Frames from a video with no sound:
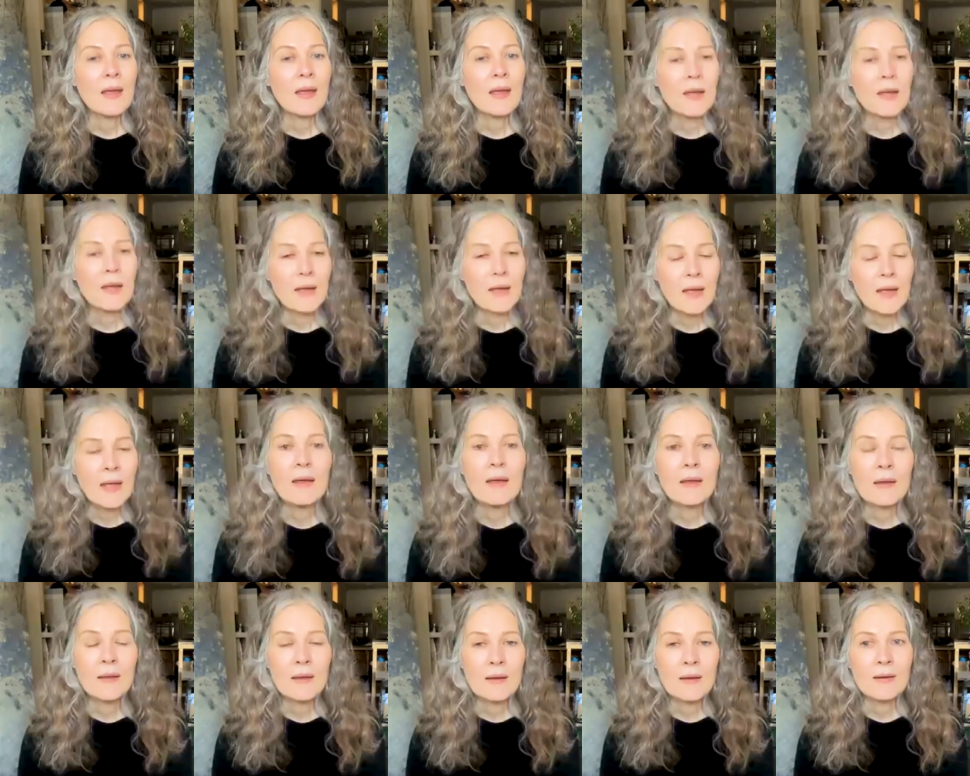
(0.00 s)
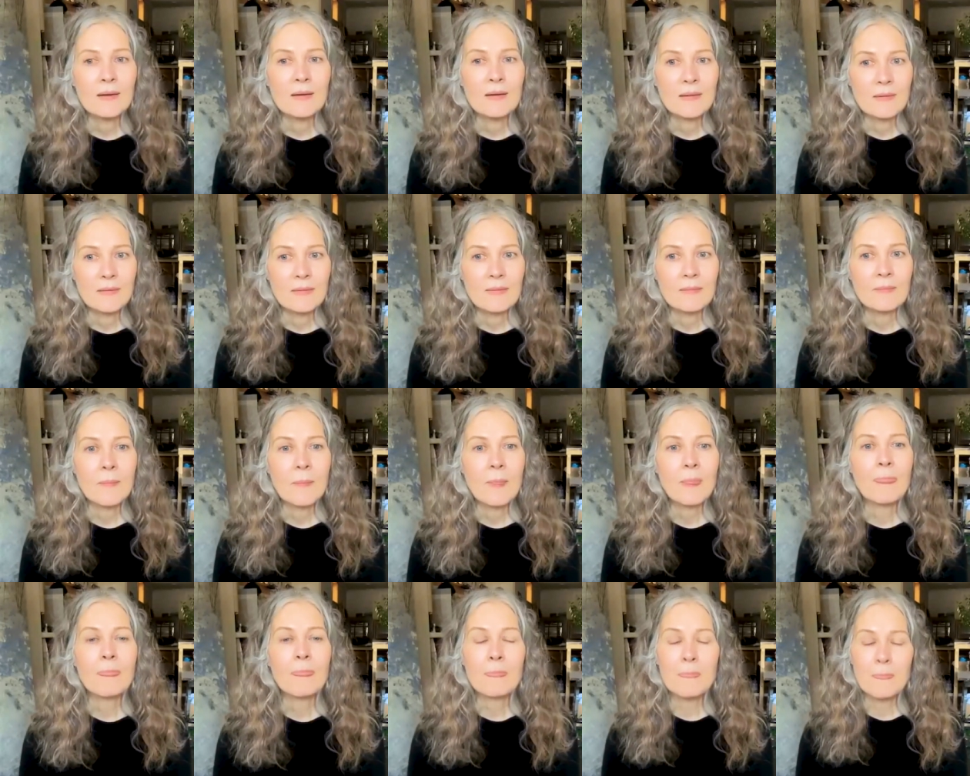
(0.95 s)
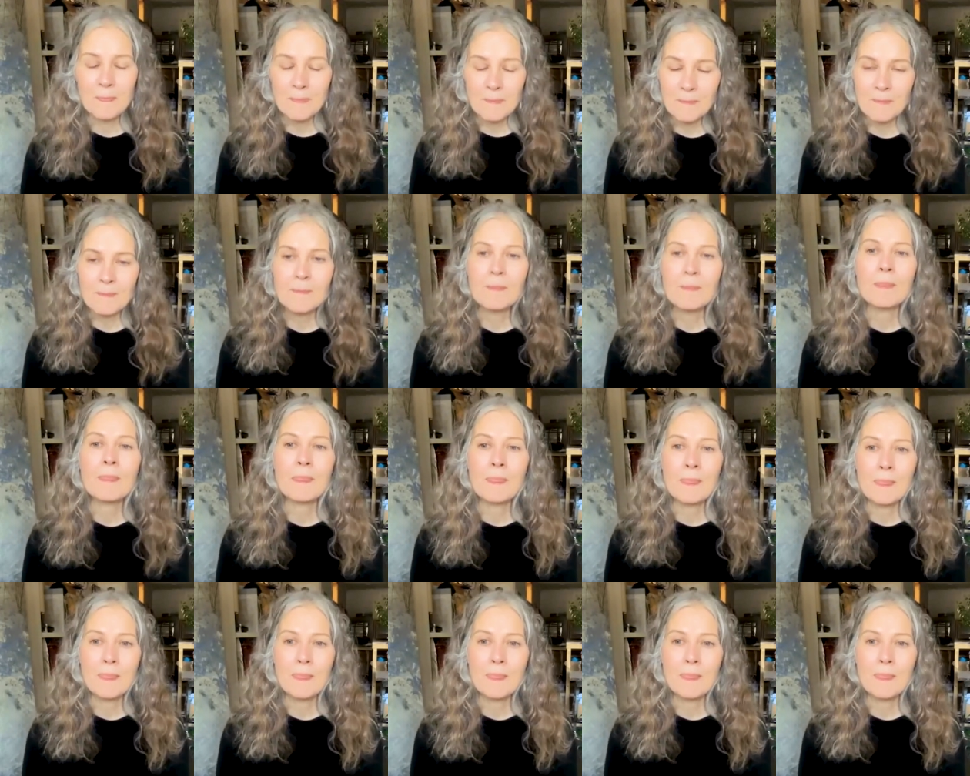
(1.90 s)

feels like a dream but it's oh. very